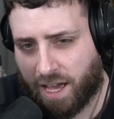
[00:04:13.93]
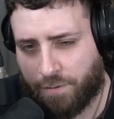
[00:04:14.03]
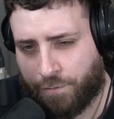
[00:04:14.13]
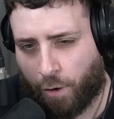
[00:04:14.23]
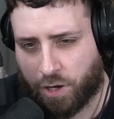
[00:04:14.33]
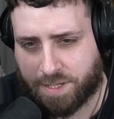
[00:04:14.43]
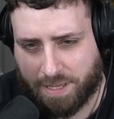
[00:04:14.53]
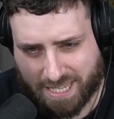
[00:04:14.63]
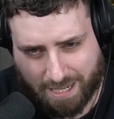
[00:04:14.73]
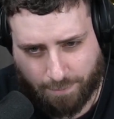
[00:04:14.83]
force him
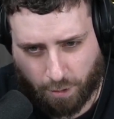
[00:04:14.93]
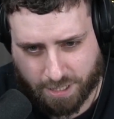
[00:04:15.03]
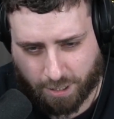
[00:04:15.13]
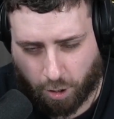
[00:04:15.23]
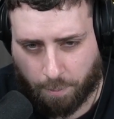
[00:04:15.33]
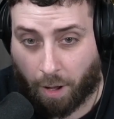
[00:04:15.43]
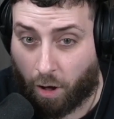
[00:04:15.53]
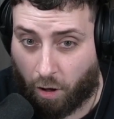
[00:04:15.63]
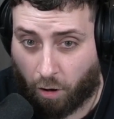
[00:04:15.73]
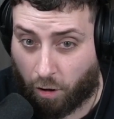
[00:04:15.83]
into the Voltorb,
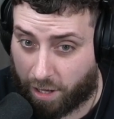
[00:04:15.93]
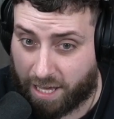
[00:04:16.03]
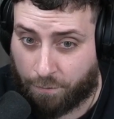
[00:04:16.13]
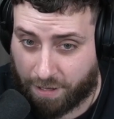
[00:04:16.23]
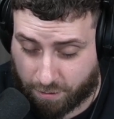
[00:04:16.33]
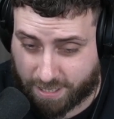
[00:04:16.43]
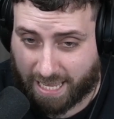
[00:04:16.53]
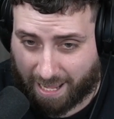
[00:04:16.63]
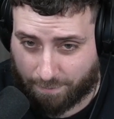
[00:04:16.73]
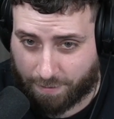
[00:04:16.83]
or if he doesn't
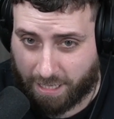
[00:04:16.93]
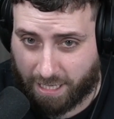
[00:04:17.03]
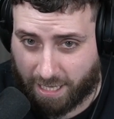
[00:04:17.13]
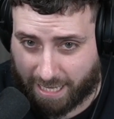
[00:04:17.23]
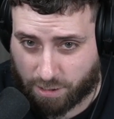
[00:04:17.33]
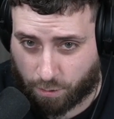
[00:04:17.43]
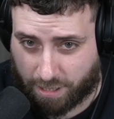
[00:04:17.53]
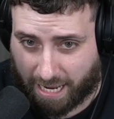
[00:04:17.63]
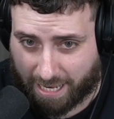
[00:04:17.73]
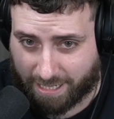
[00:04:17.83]
have the Electrode in
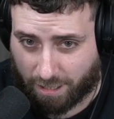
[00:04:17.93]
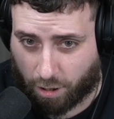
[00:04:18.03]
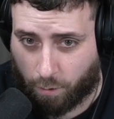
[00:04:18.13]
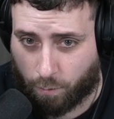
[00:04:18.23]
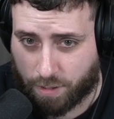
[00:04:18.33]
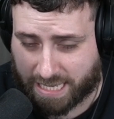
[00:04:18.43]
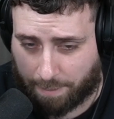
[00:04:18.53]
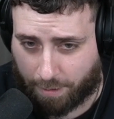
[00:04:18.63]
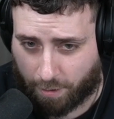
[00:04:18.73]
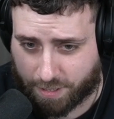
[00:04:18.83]
hand, he'll go
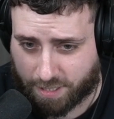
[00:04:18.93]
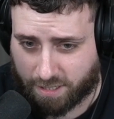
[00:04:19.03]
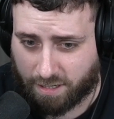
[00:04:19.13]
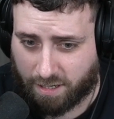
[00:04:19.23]
Zapdos.